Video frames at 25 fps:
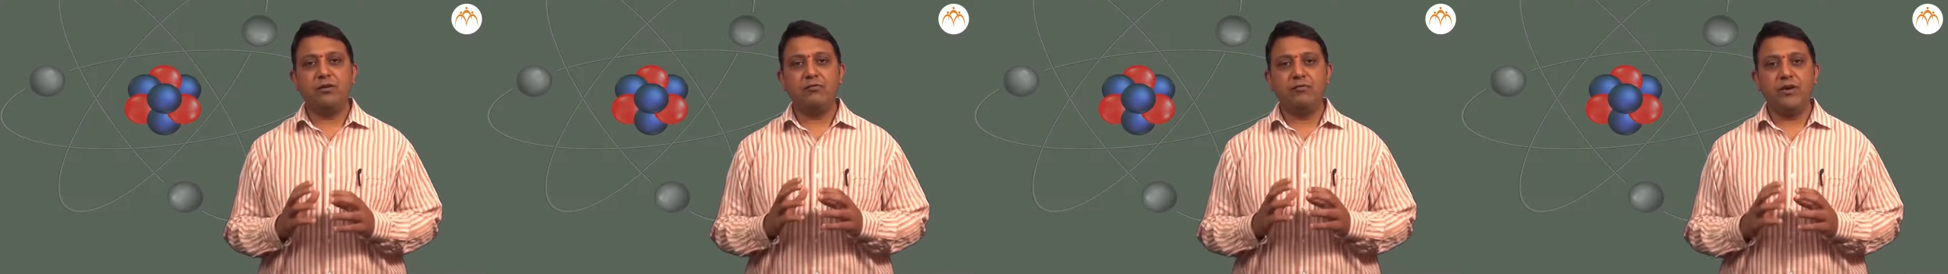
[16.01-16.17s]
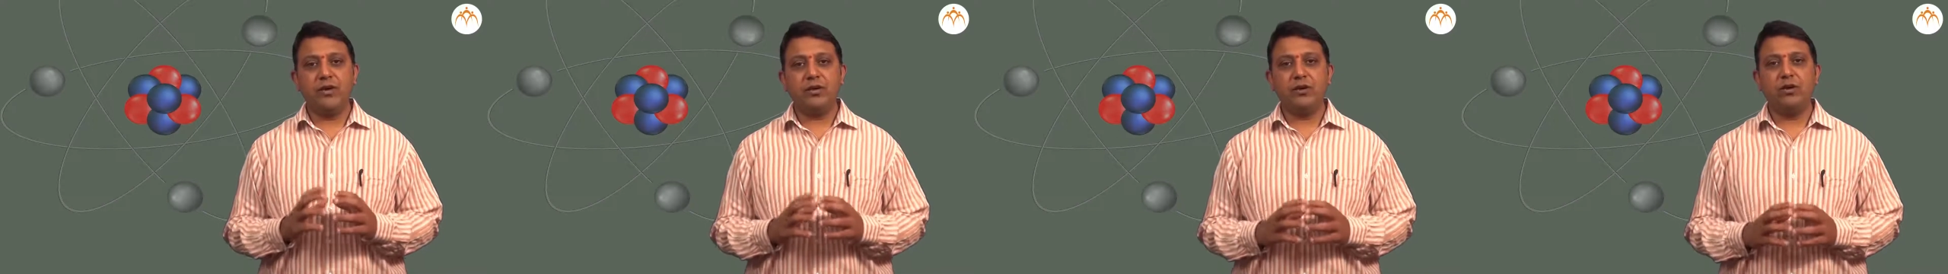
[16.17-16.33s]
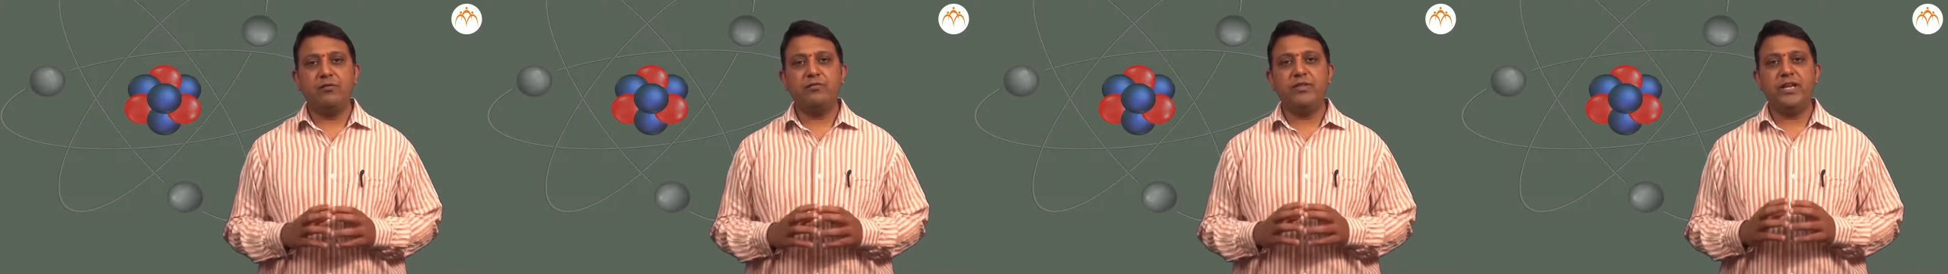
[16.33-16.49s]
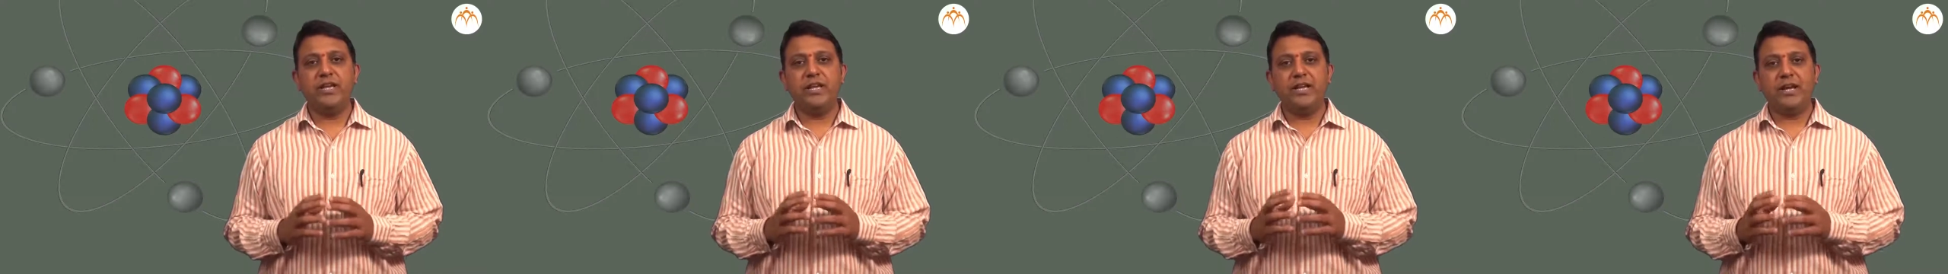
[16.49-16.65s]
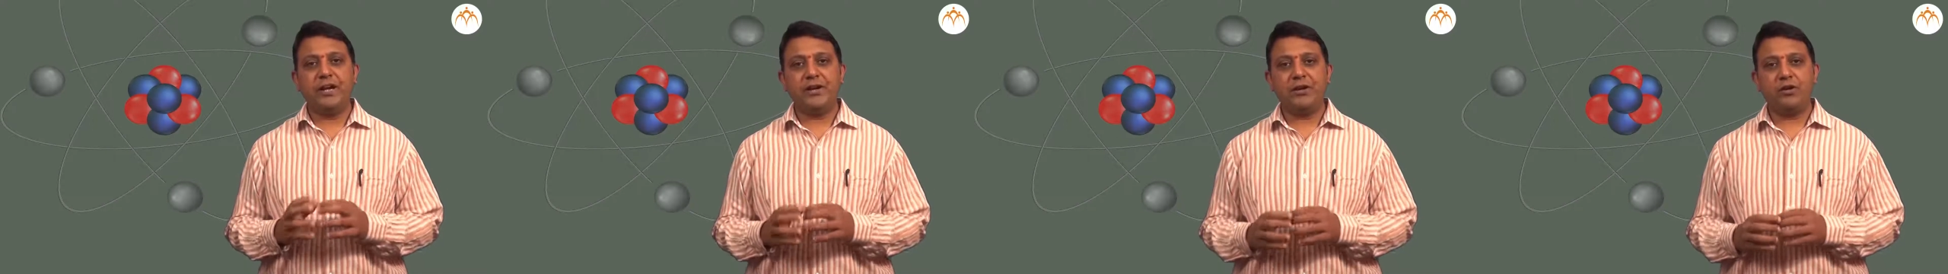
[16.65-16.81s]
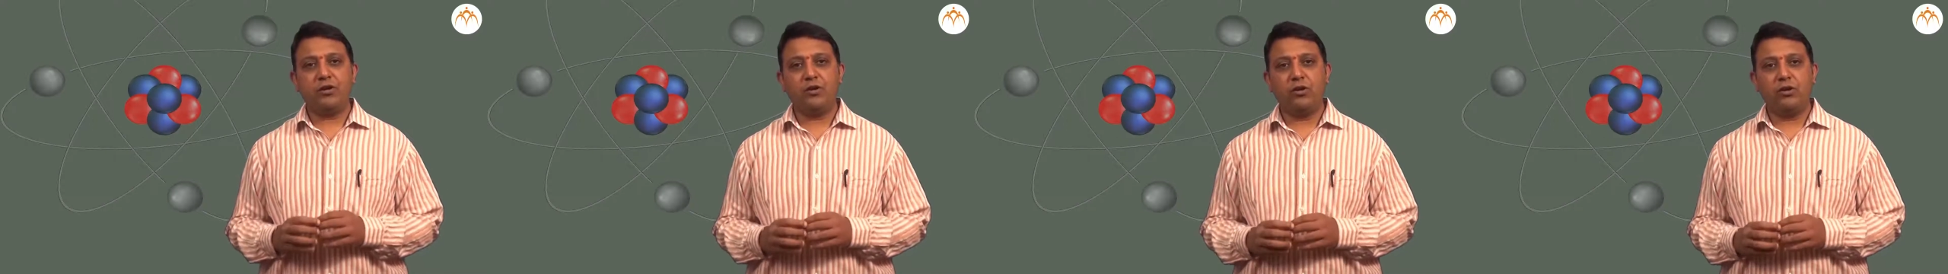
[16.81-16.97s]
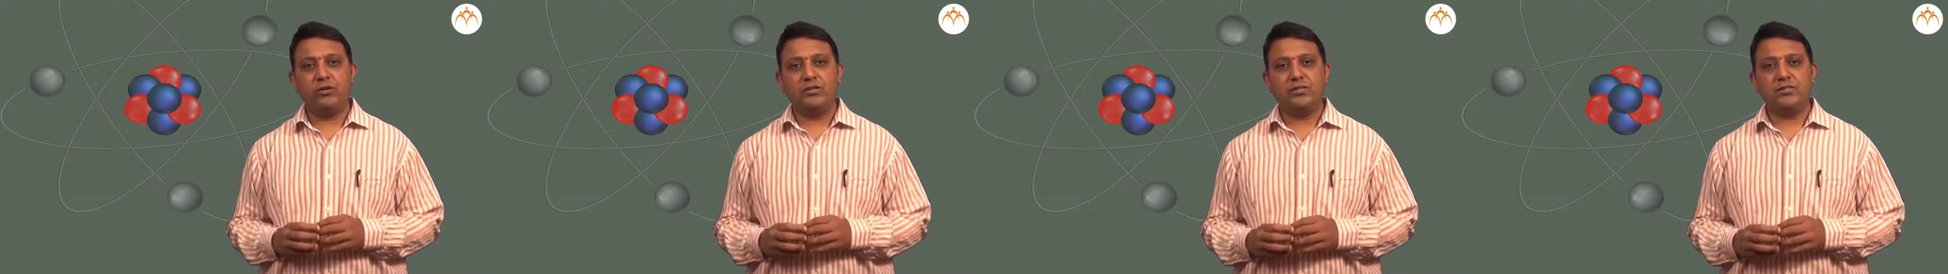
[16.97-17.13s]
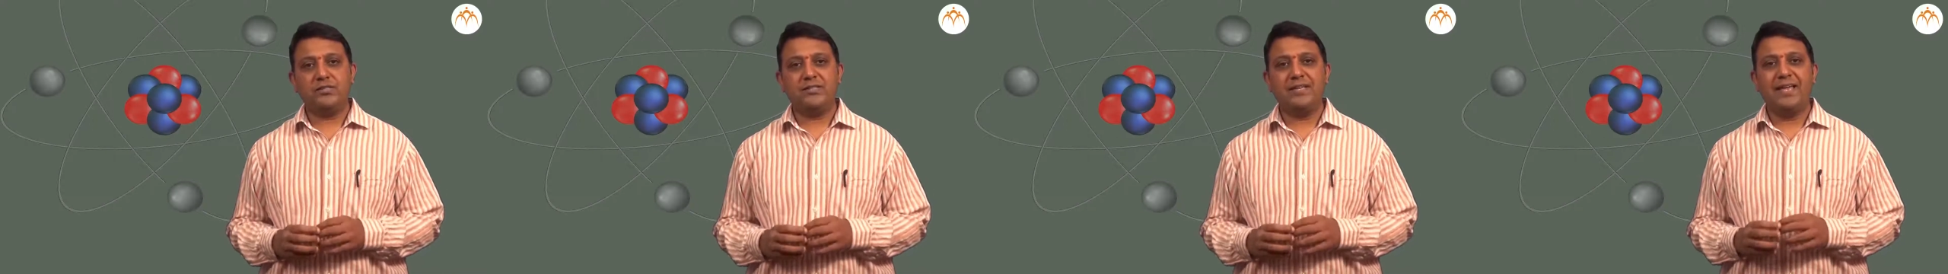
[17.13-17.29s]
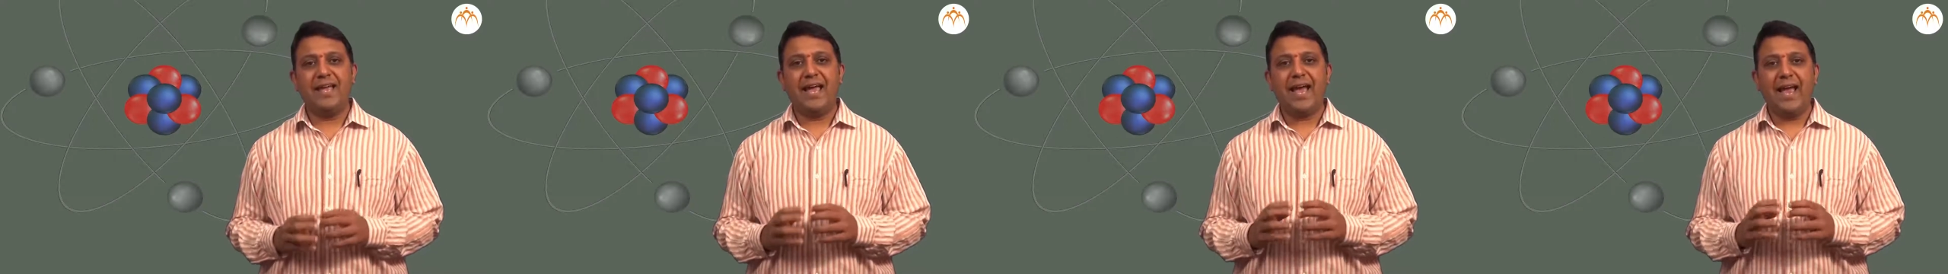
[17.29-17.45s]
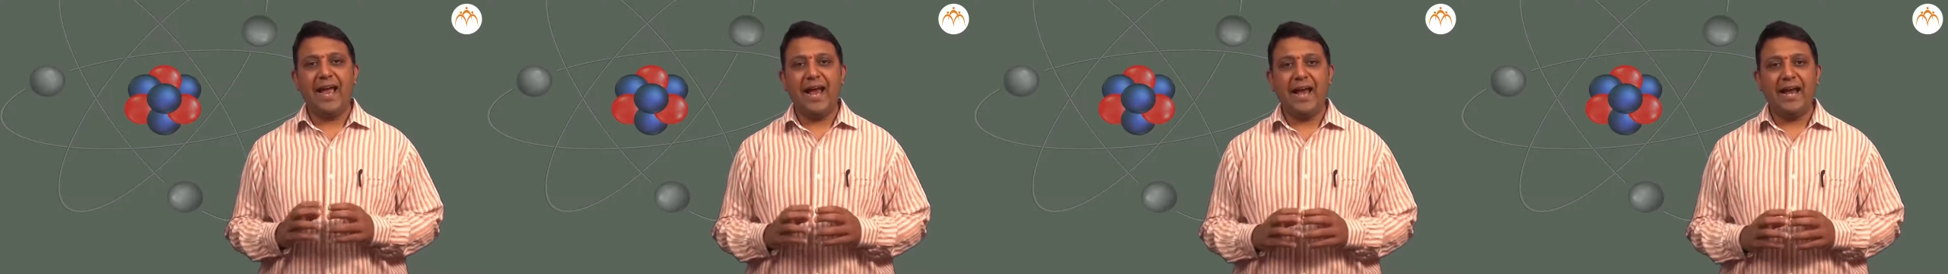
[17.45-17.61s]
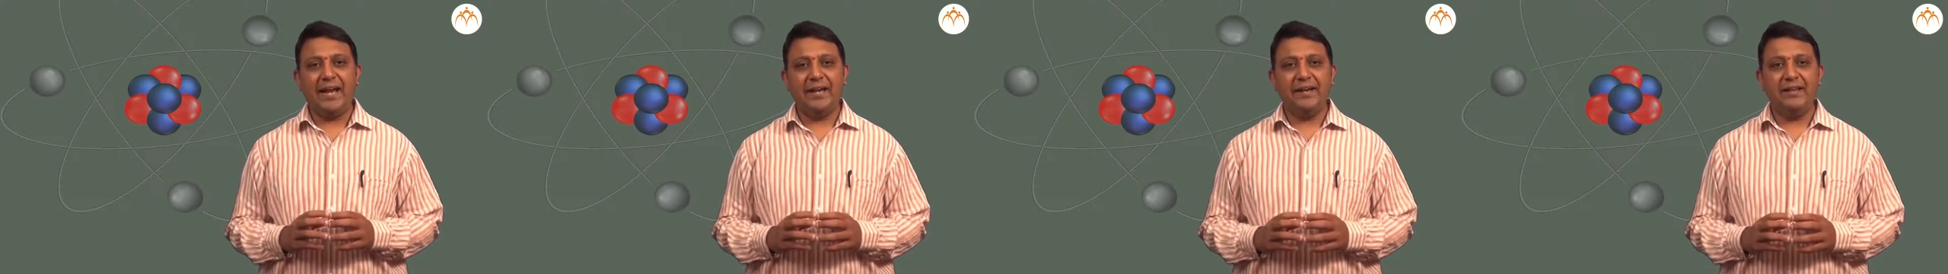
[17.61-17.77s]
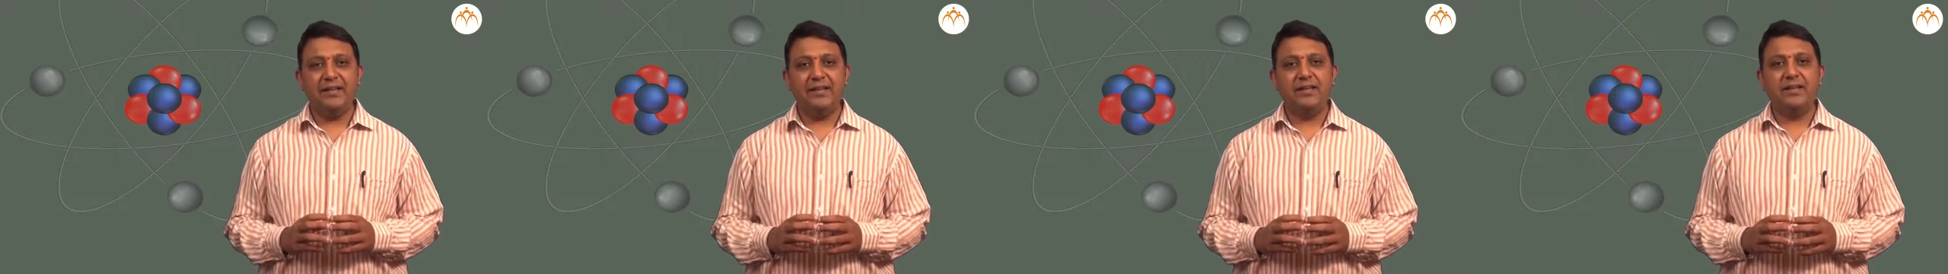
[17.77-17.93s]
one of the electrons
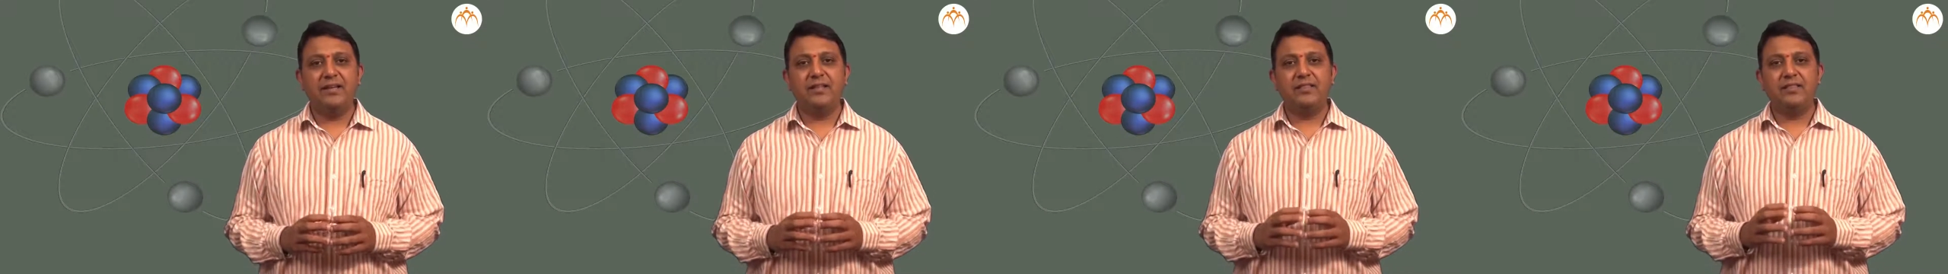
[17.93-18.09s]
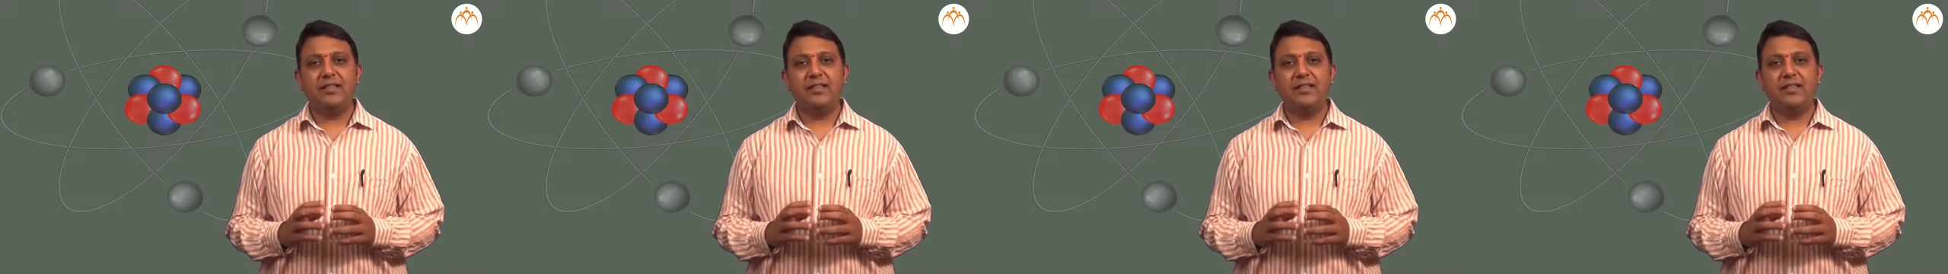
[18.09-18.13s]
and